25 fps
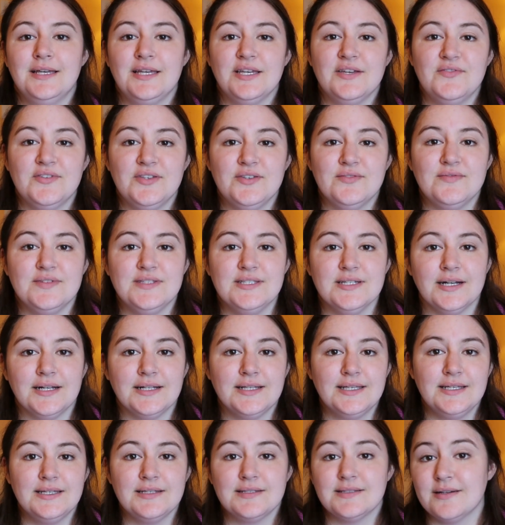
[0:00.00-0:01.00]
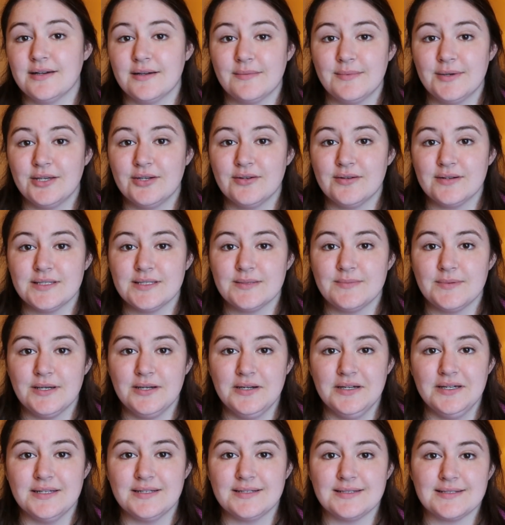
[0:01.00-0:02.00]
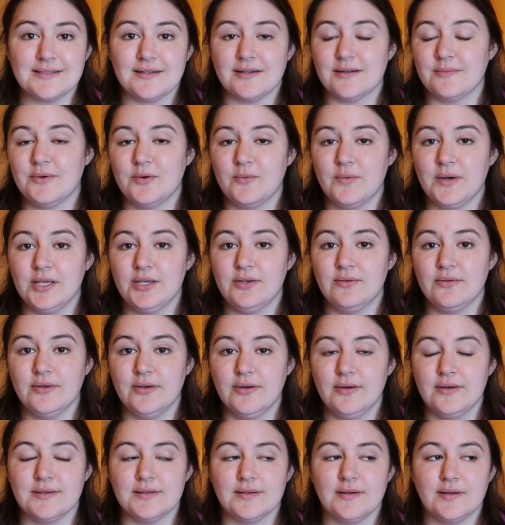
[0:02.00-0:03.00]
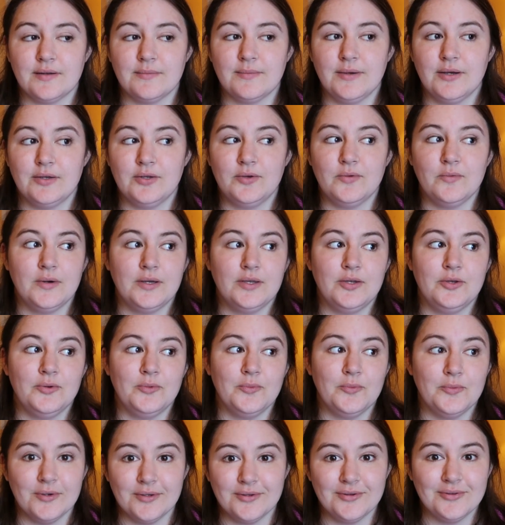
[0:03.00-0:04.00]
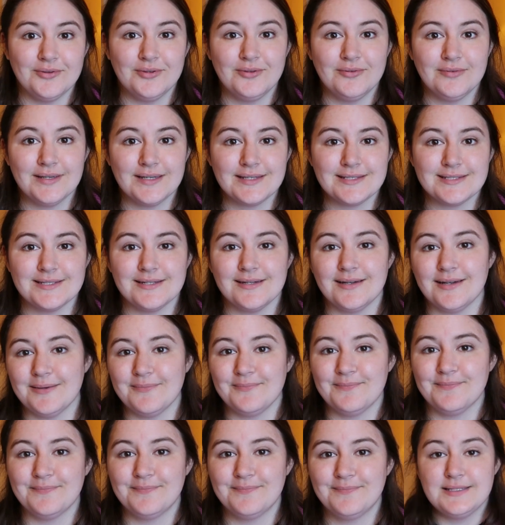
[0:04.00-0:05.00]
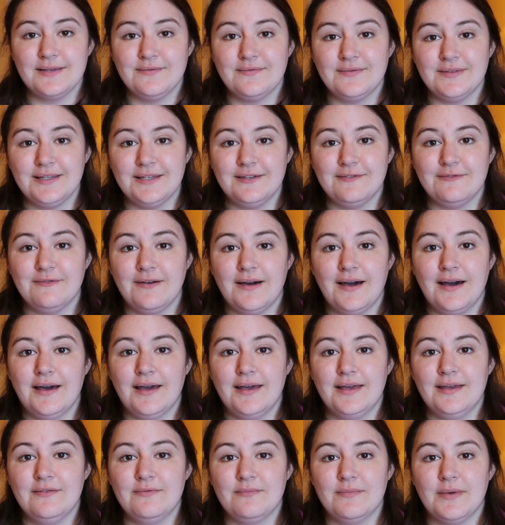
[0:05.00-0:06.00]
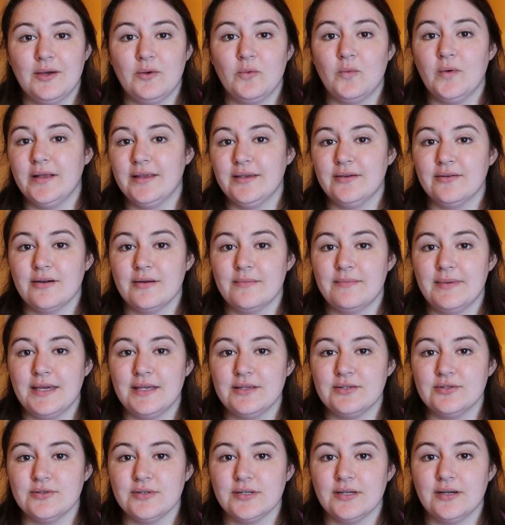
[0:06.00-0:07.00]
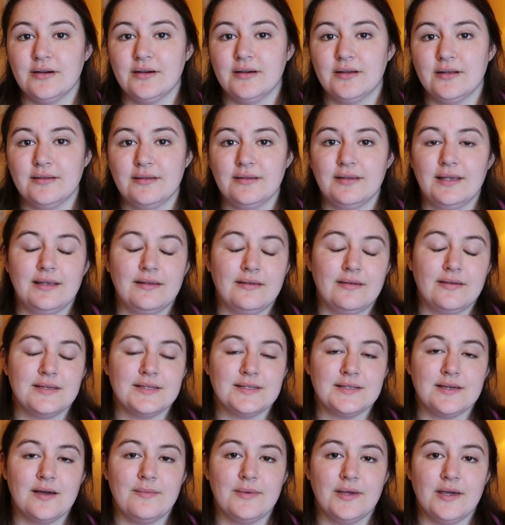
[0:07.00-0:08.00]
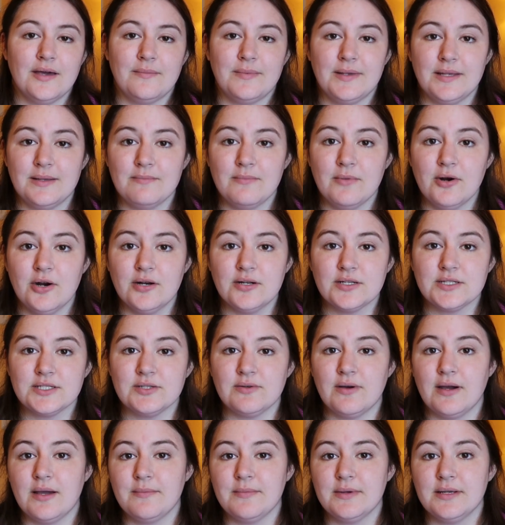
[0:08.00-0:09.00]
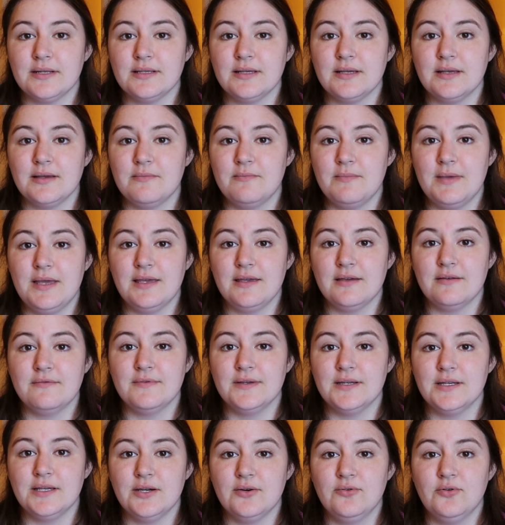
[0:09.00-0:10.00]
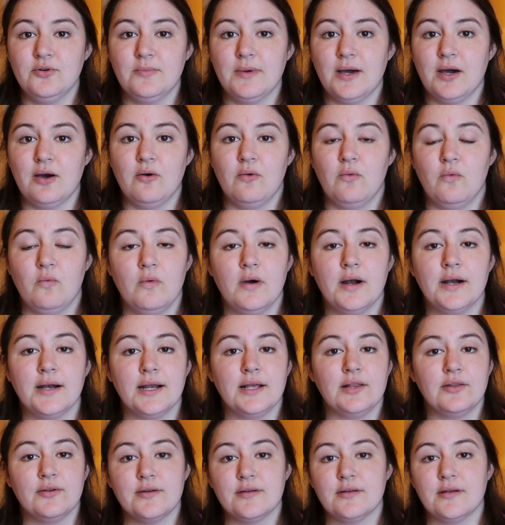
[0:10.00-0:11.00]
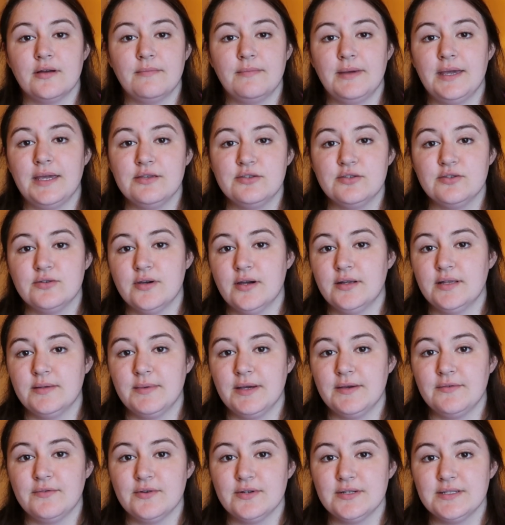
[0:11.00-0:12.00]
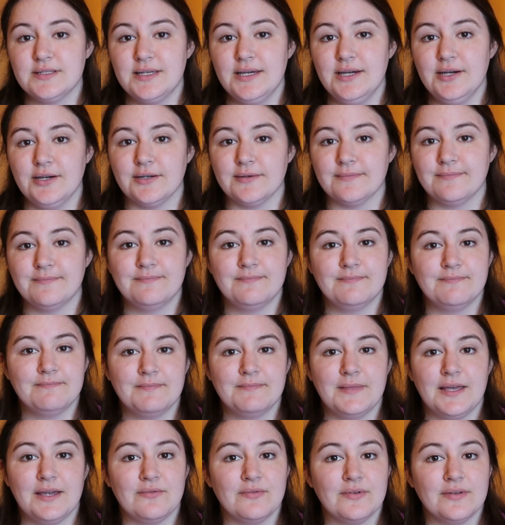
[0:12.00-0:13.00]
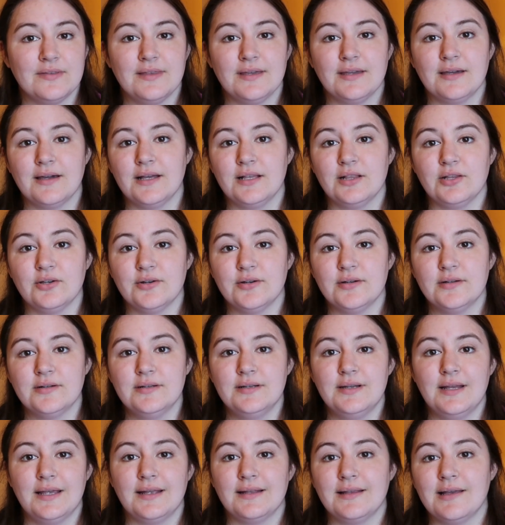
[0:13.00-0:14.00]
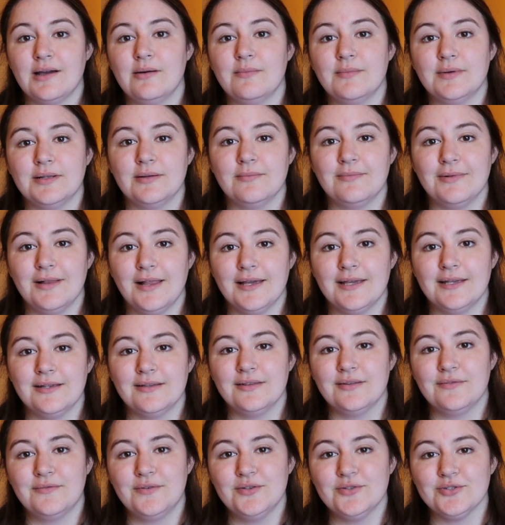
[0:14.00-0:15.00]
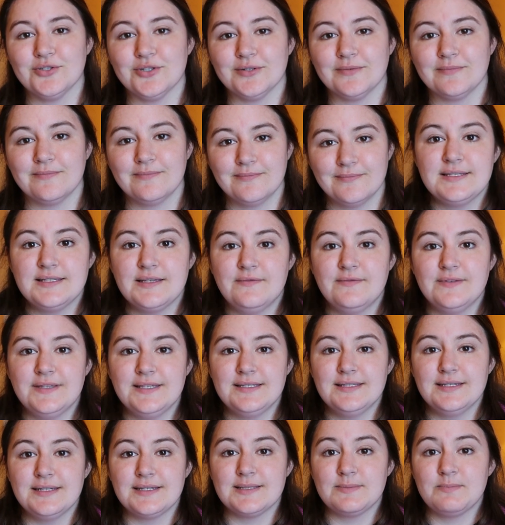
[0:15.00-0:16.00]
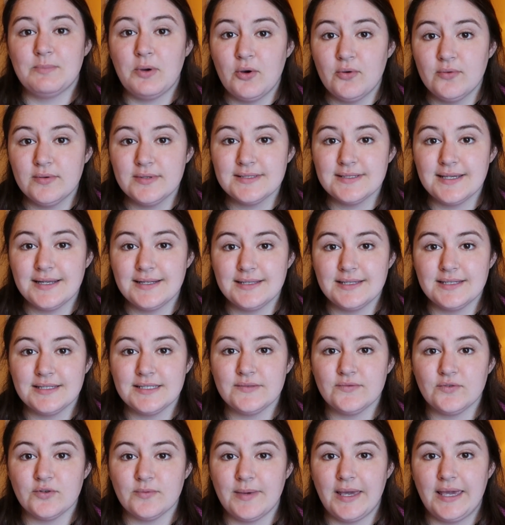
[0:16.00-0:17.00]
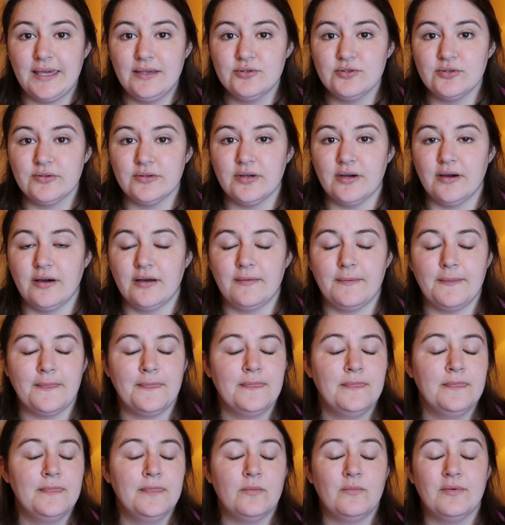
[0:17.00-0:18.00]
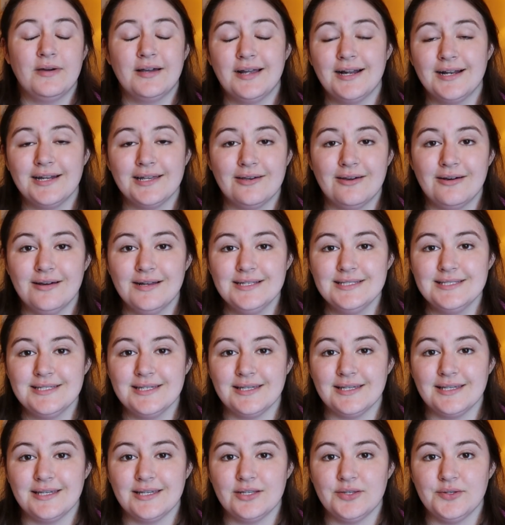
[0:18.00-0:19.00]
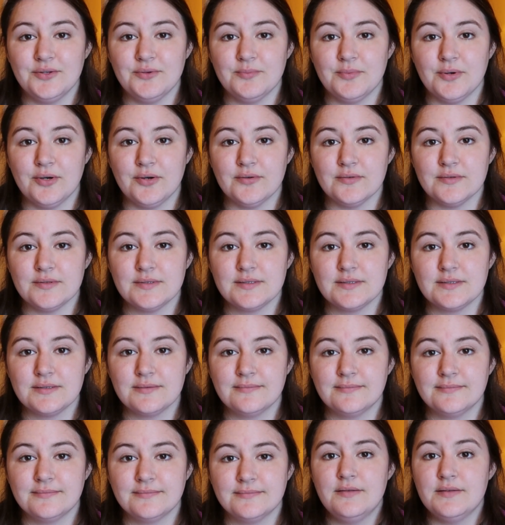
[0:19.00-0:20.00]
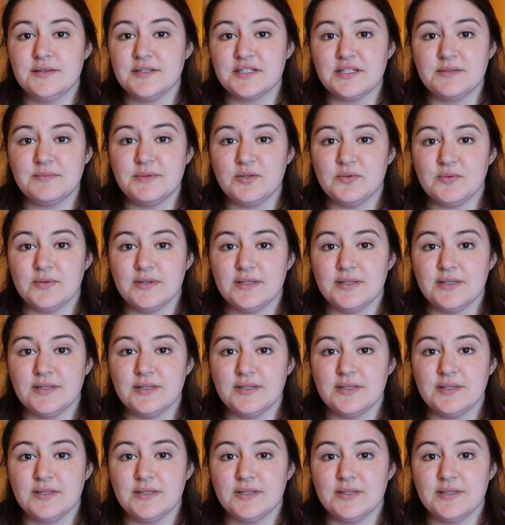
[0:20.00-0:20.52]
If you've done it, talk about your experience, talk about what you learned, talk about what you wouldn't do next time. 75, my 1 year on Patreon is coming up in March, so I'm gonna make a video about what I learned on Patreon in my first year. Everything I learned and how I'm gonna apply it in the future. 76, post ideas for Patreon. What kind of content can you post? This could be